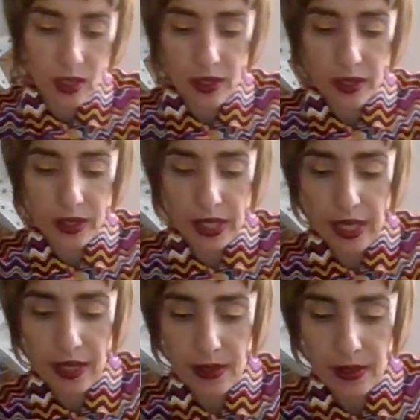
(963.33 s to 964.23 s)

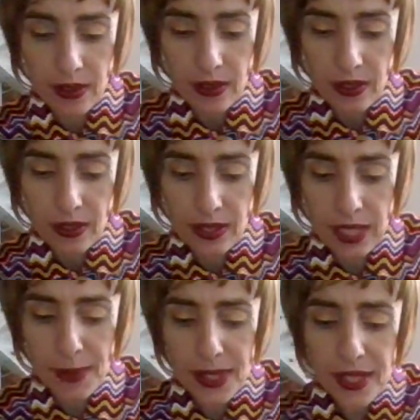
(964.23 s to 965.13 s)
Yes.
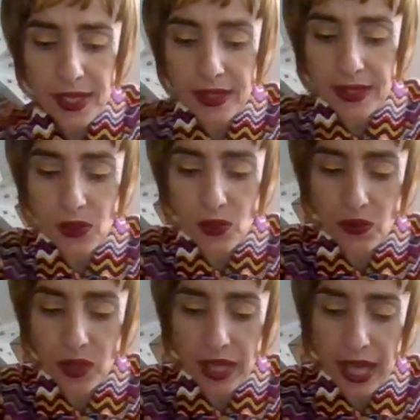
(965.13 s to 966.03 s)
Somebody has a new
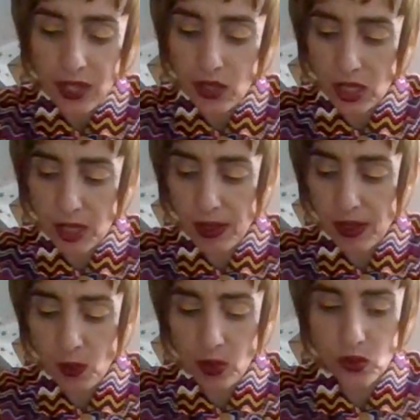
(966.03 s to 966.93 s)
relationship
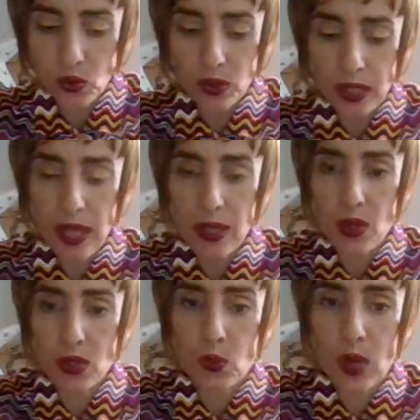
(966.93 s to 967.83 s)
and wants to tell you
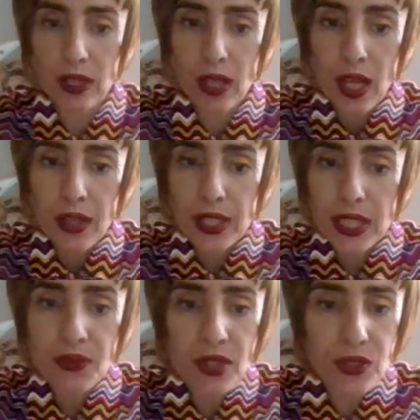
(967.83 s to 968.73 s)
as well.
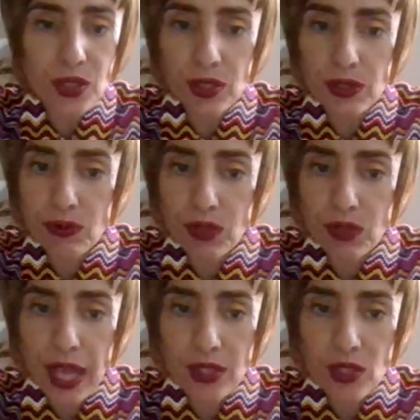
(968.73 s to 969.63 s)
This will turn
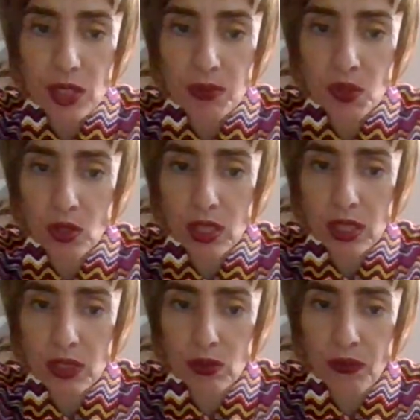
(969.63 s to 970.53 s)
relationship
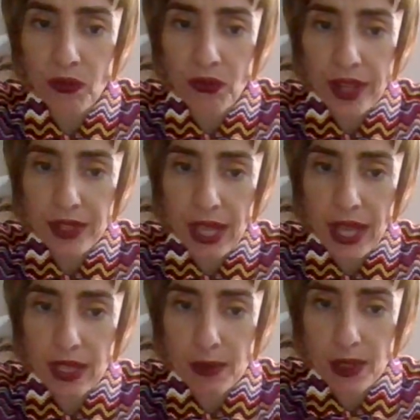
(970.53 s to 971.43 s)
totally to the friend
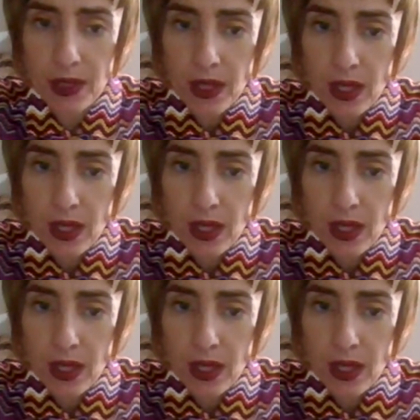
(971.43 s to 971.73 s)
enemy